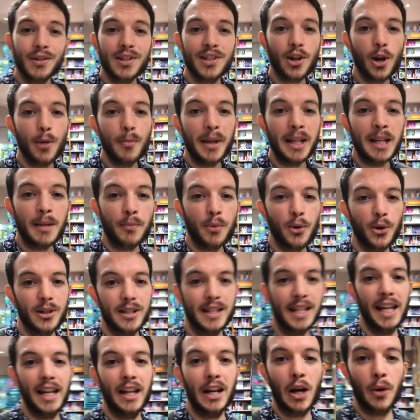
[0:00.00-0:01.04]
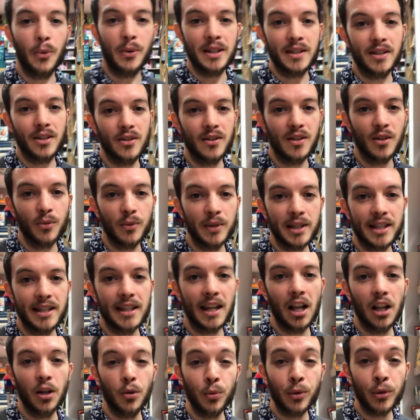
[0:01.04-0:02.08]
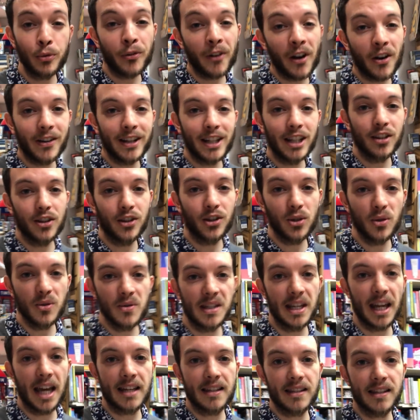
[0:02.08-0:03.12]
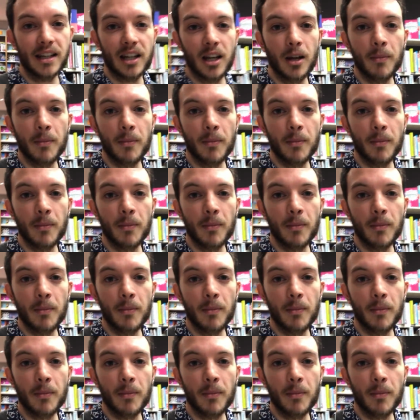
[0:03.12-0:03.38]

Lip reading: are so many books here at Winstone's that we sell and we're very enthusiastic